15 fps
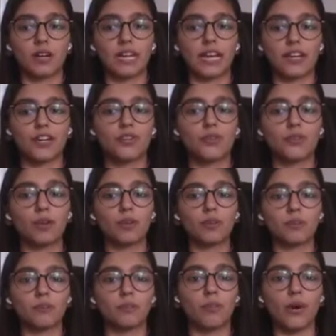get it to
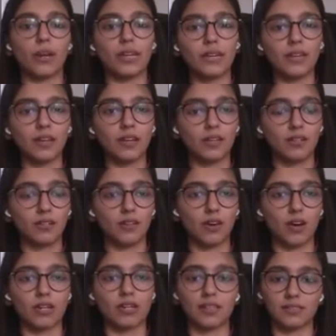a boiling
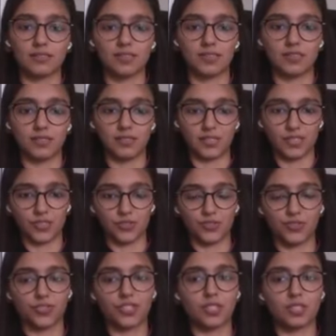hot consistency. So
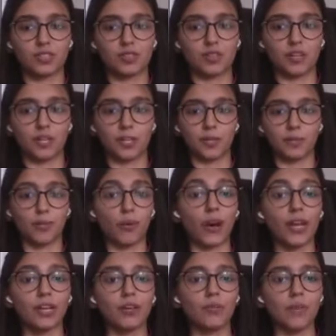you just
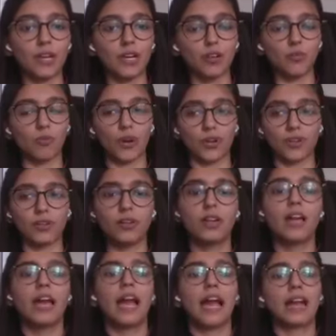boil your milk or water,
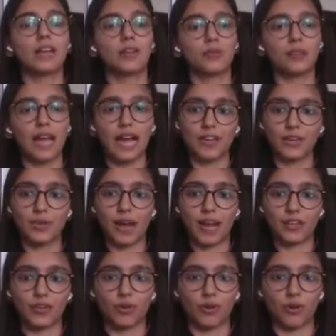and to that you
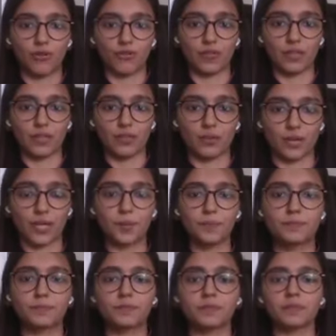add your coffee.
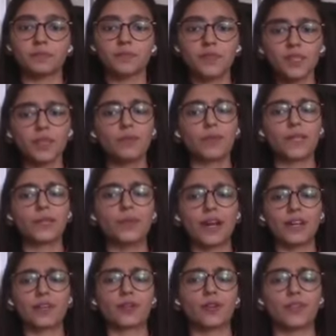Okay, when you
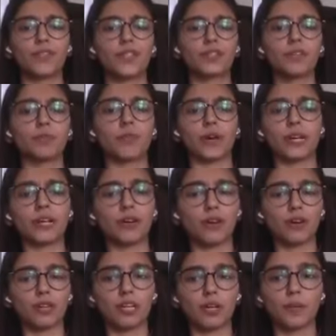add your coffee to a boiling
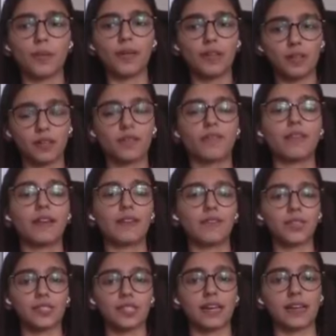hot liquid, the
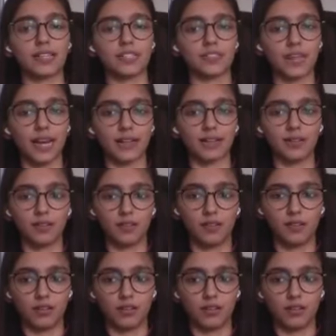flavors are extracted